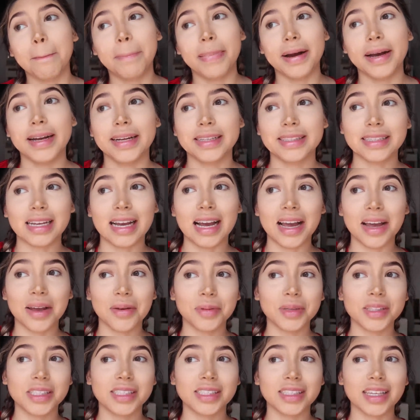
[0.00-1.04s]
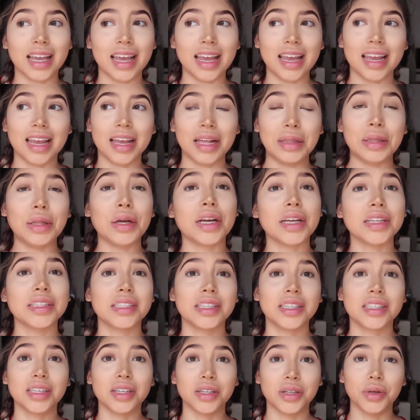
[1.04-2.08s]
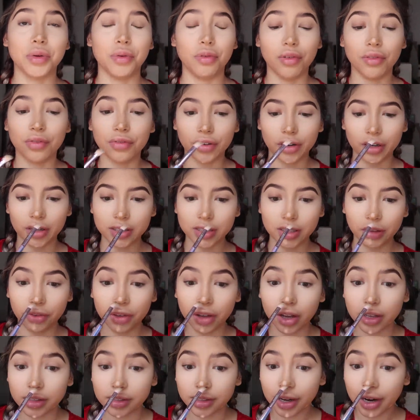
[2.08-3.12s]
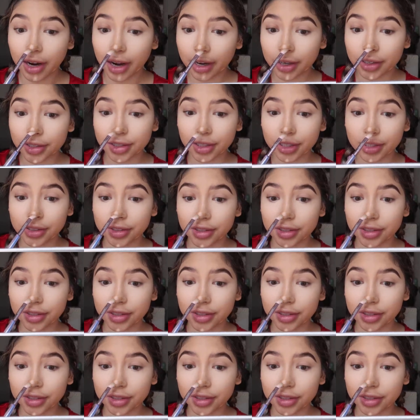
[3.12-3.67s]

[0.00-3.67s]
But I would say look into Cocoon first if you guys are actually